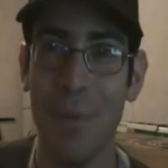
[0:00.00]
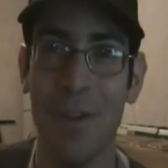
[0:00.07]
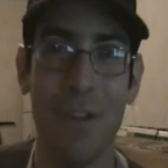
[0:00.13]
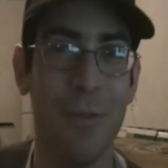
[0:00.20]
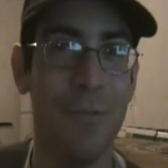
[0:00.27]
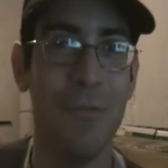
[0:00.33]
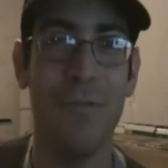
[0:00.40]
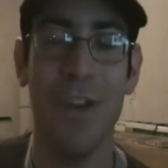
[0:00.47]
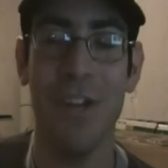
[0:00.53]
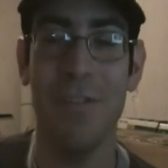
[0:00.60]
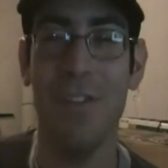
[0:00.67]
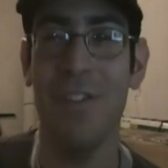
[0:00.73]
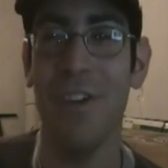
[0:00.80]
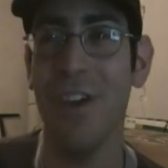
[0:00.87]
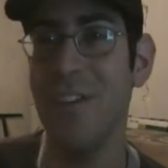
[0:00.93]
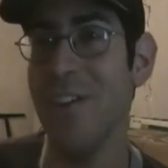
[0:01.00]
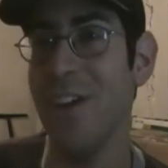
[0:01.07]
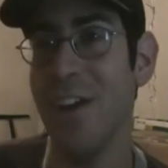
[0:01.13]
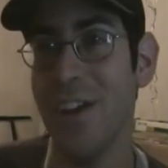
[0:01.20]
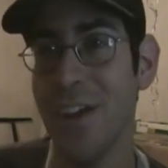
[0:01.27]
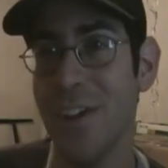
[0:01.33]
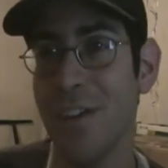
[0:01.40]
I'm a huge fan of the
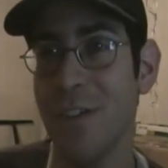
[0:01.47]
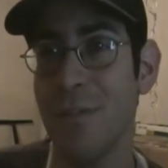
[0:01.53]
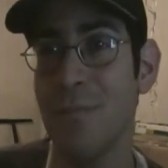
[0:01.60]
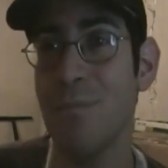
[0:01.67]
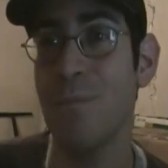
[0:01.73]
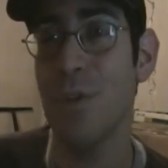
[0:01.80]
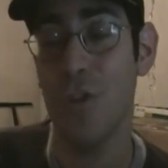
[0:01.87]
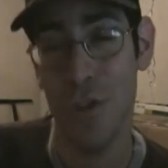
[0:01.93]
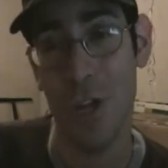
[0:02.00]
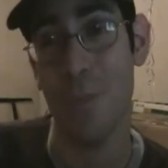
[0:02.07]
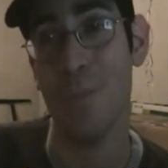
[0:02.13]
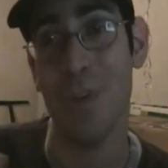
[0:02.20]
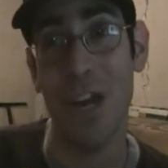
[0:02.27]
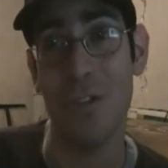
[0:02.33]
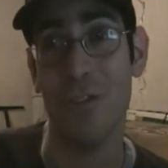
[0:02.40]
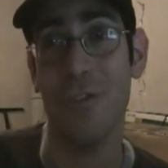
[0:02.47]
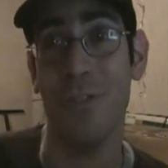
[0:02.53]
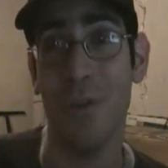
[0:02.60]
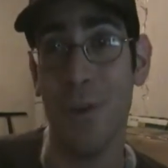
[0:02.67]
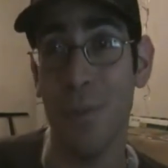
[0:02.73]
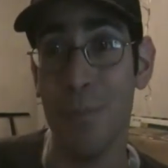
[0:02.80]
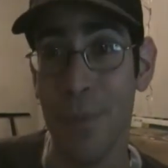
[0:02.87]
Titanic, the ship, not just the